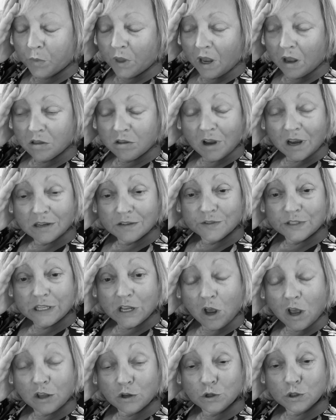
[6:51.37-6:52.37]
a lot of
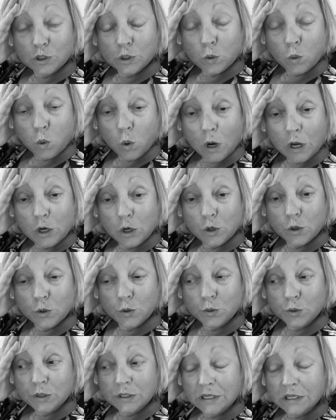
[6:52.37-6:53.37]
scholars
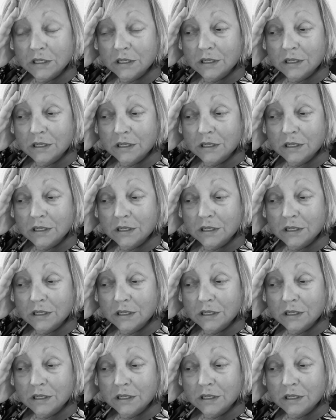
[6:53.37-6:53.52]
quote,